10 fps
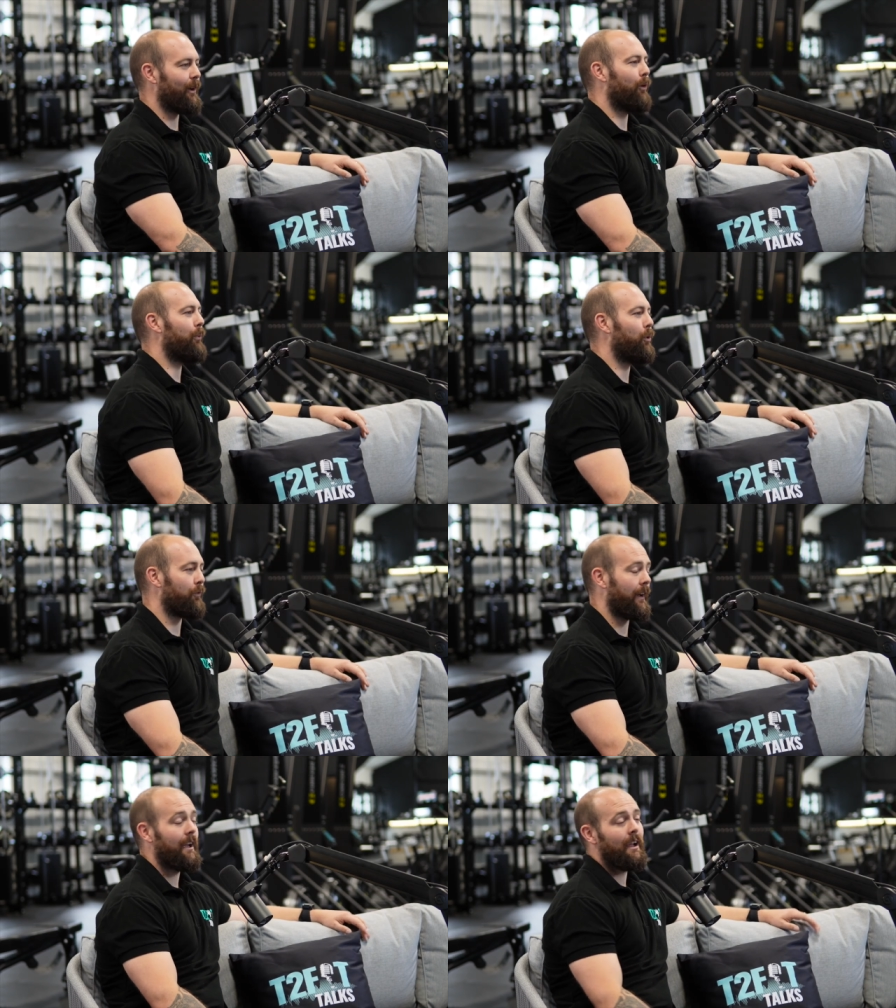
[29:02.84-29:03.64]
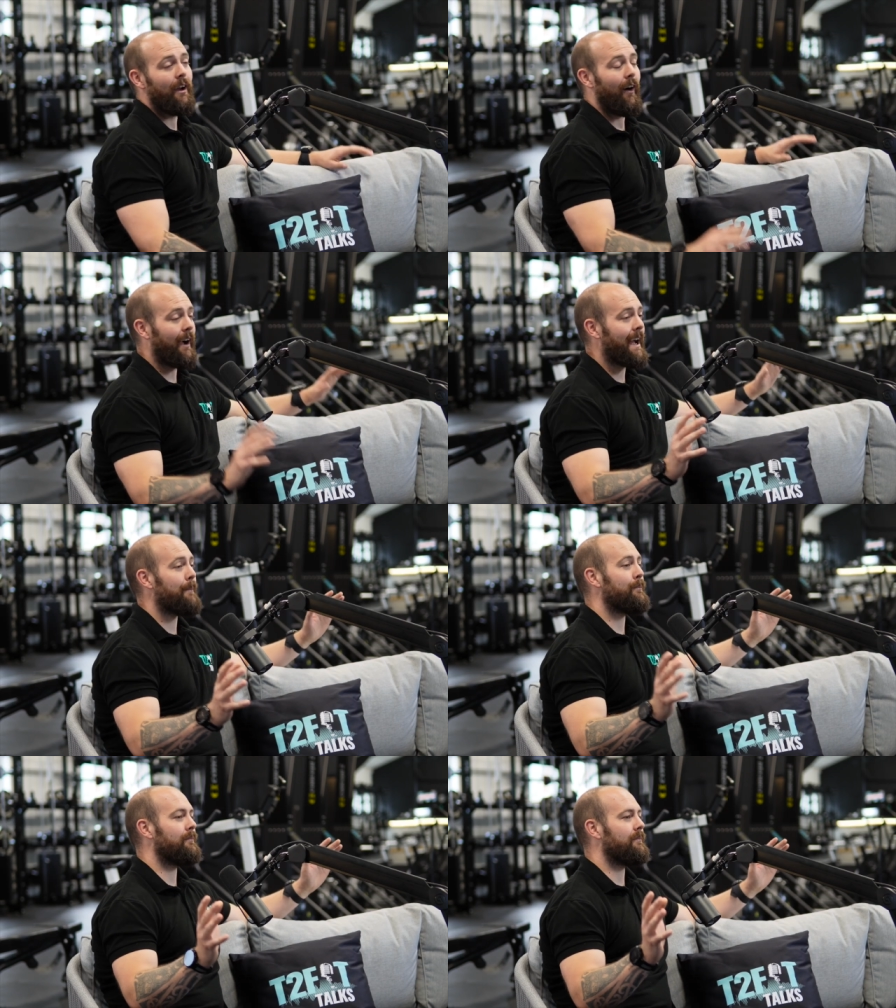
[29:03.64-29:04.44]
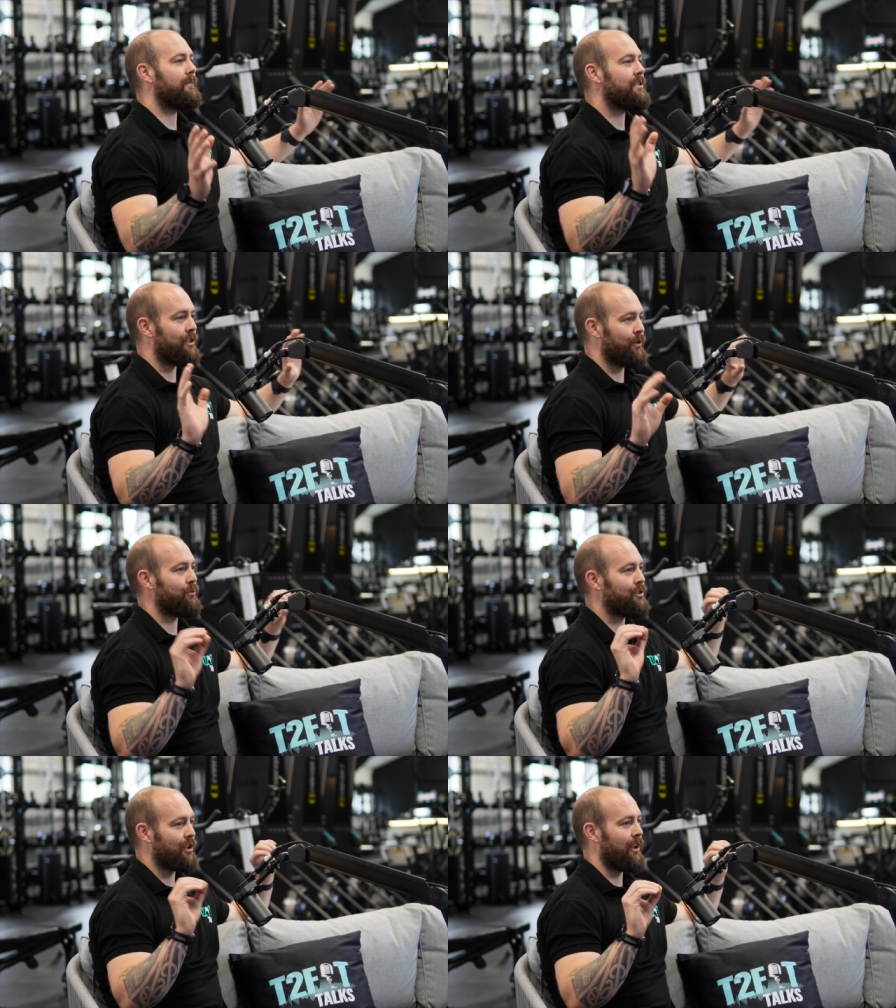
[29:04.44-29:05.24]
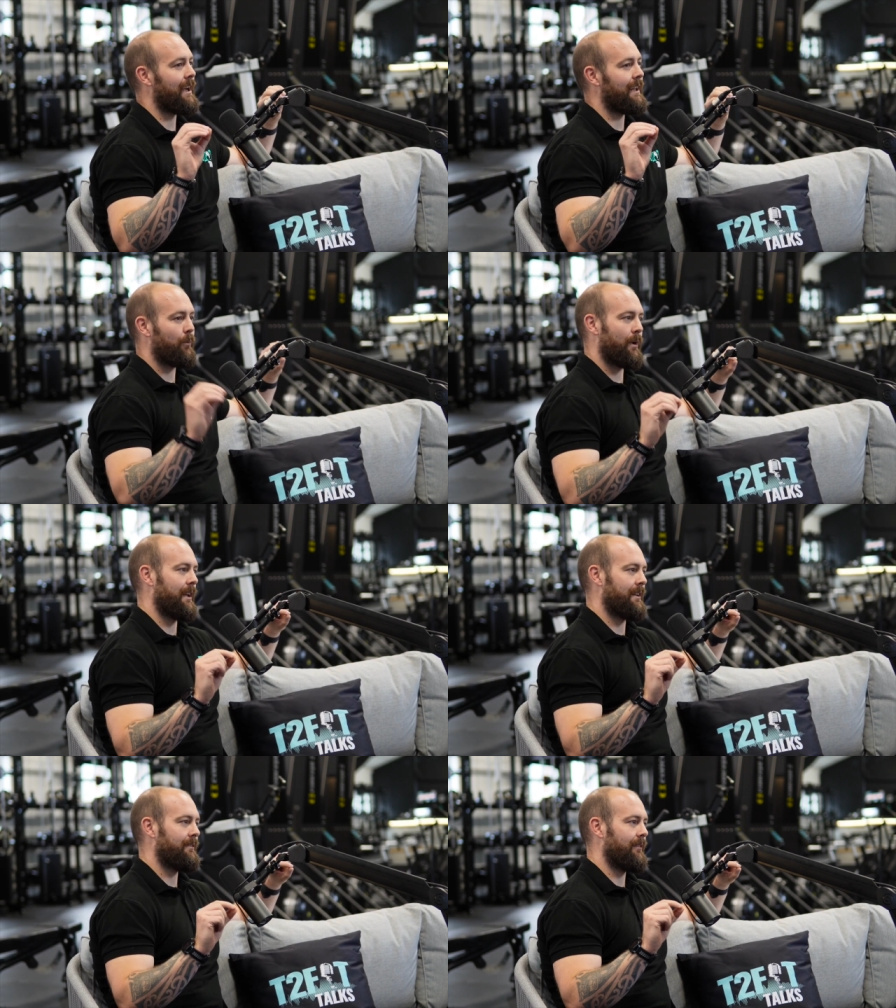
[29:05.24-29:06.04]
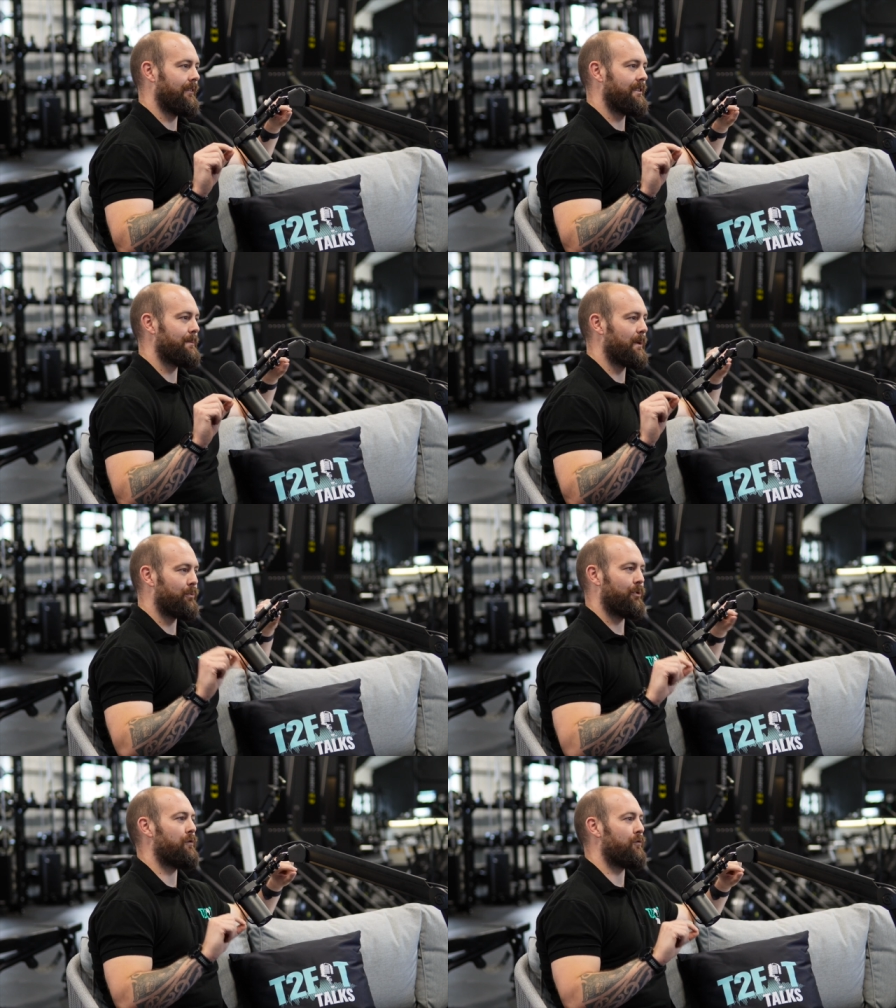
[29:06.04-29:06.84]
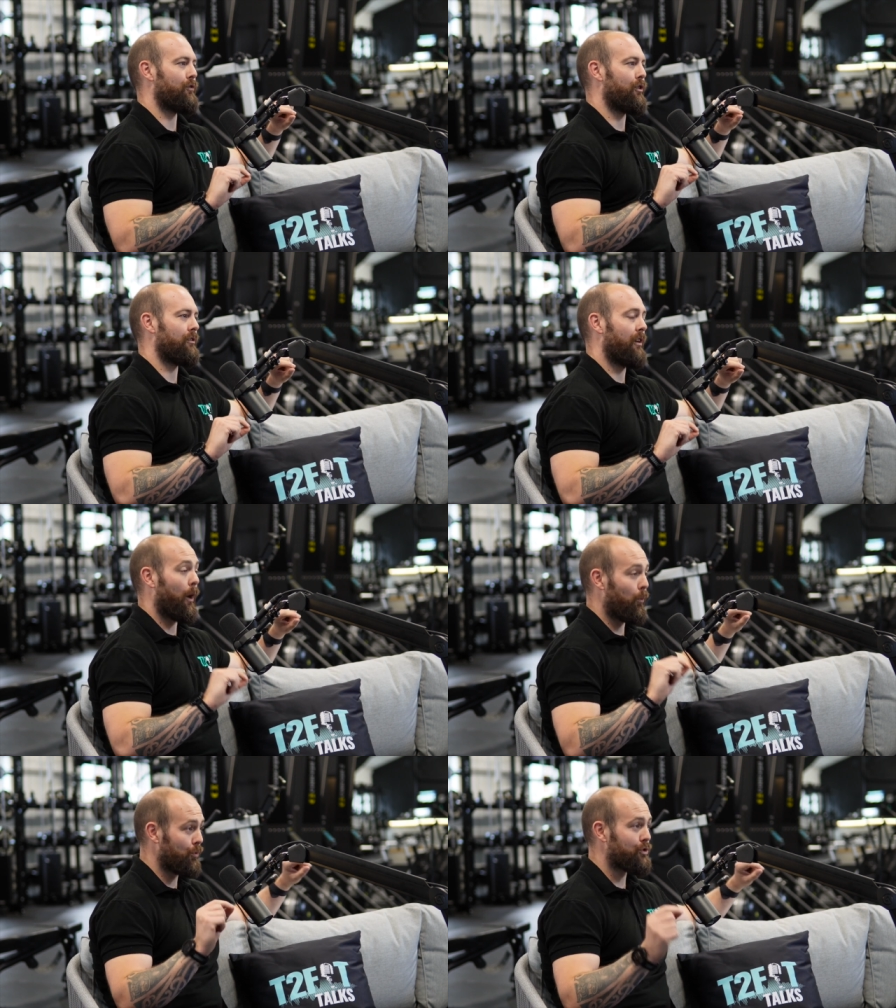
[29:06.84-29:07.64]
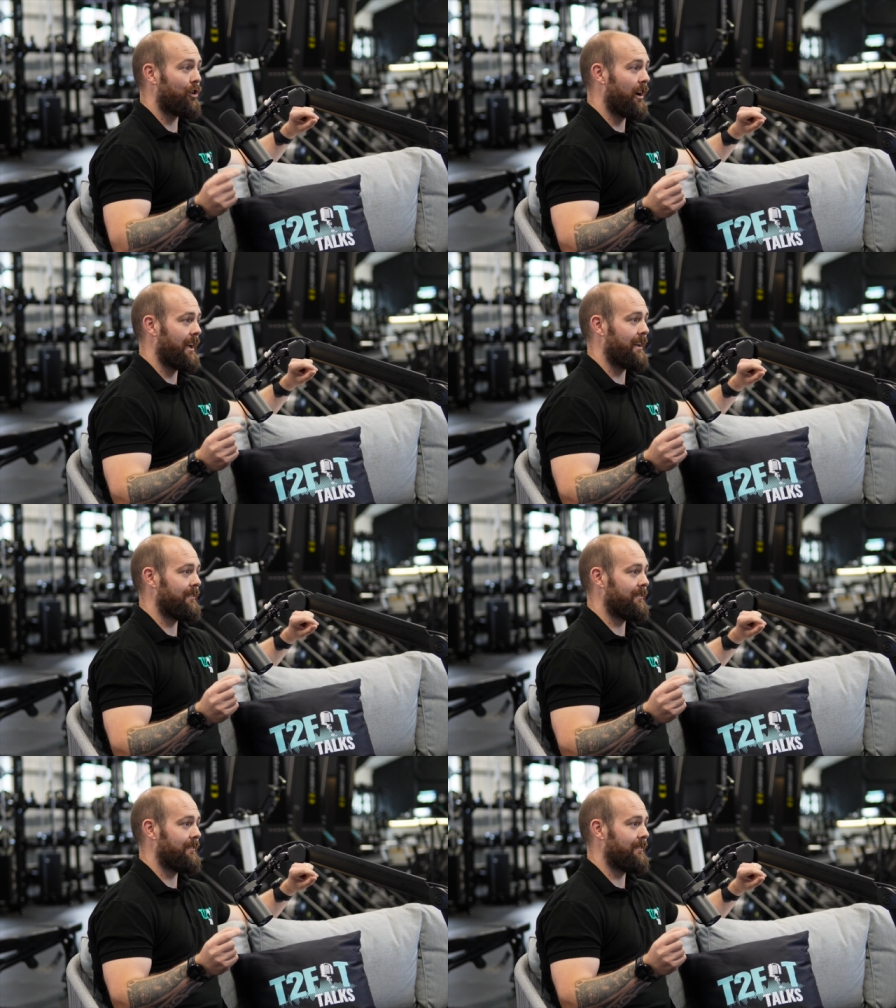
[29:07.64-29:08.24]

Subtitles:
get on board with it. I am still slightly willing to be proven wrong. I will try it.